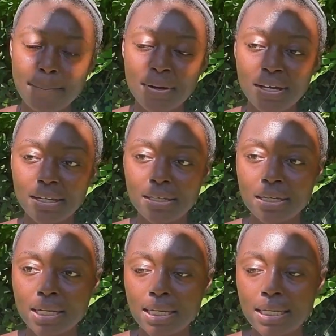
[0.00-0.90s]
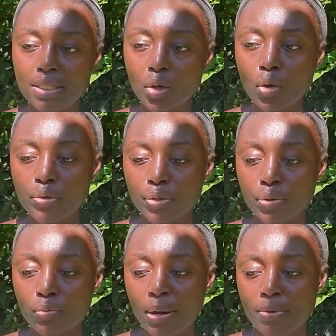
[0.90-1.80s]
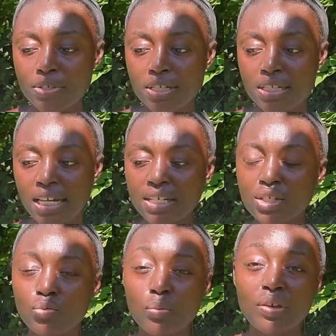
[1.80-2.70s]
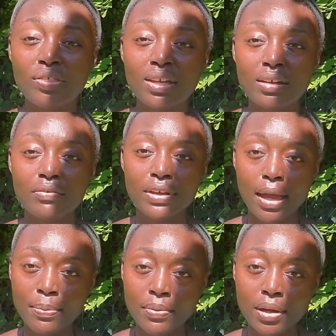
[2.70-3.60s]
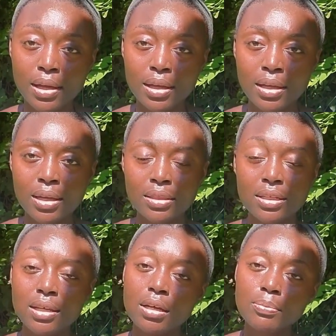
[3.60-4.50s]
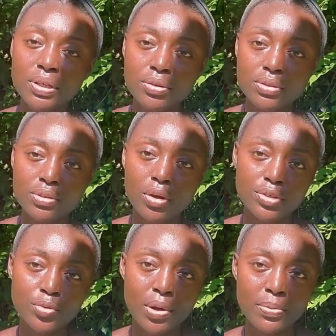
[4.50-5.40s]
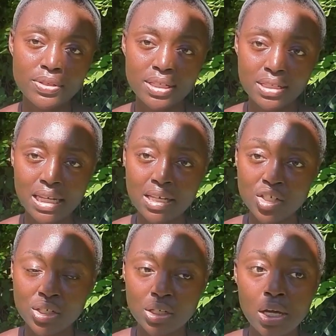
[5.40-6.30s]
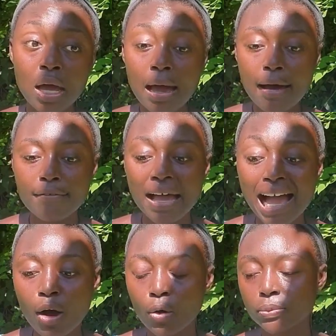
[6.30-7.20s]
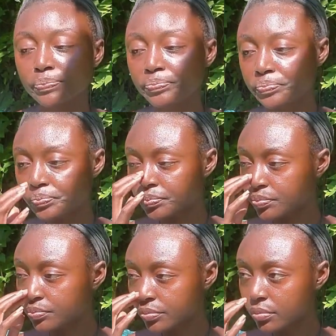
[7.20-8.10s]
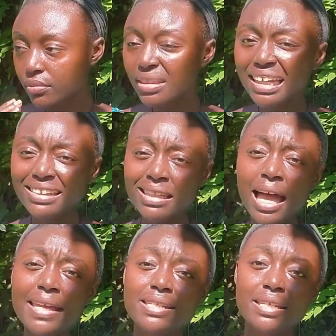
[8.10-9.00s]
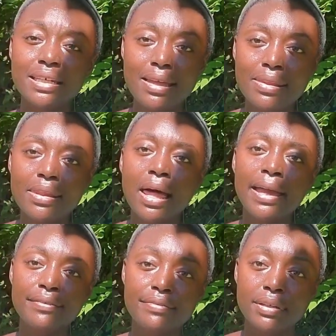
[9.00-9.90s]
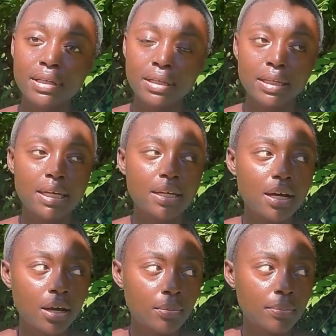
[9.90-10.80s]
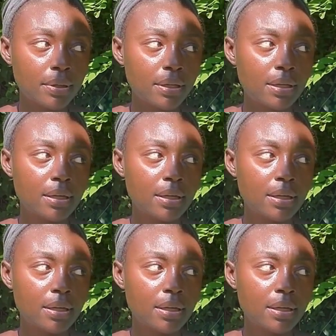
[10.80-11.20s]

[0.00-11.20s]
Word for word: but it's also a representation when we think of khepra the dung beetle is also representation of how light and life can come